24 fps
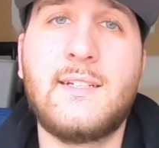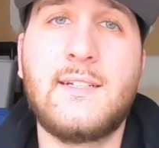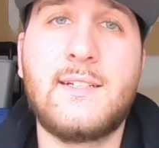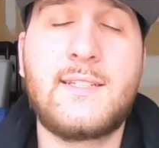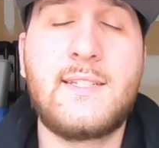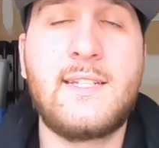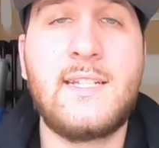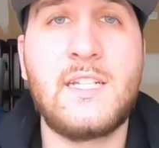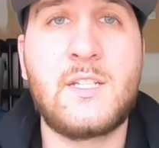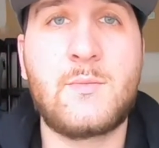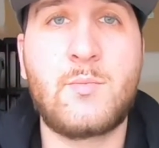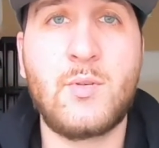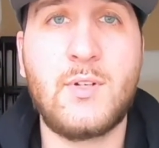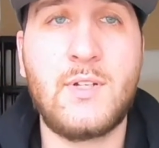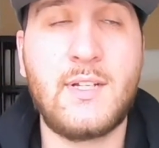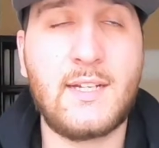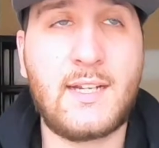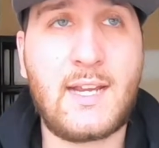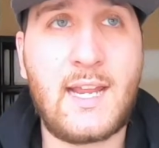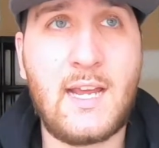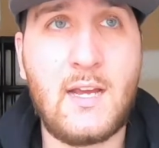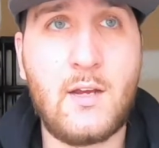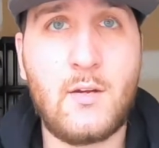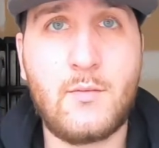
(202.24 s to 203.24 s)
Teespring
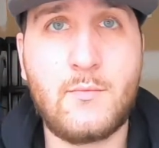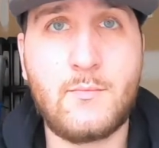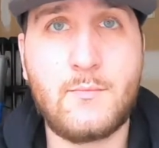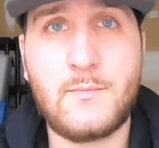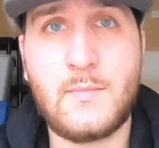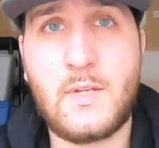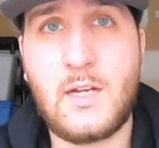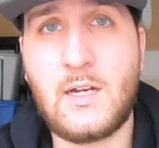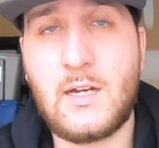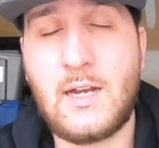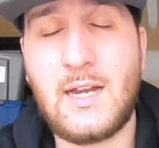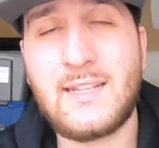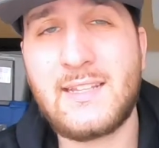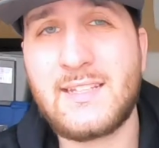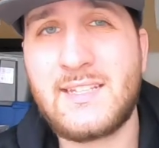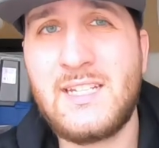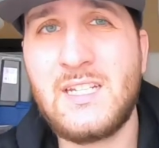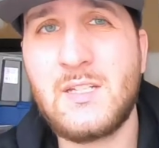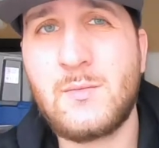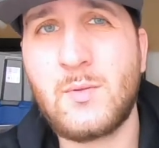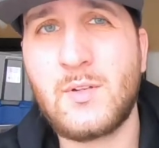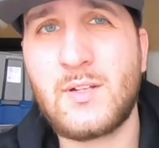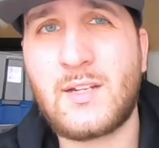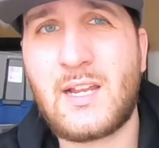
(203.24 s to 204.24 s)
account. On the
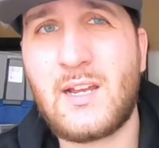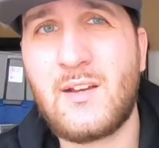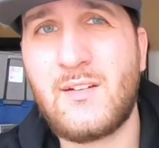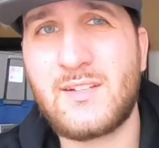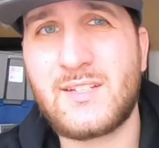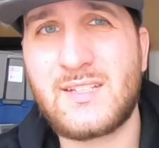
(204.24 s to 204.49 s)
Teespring account,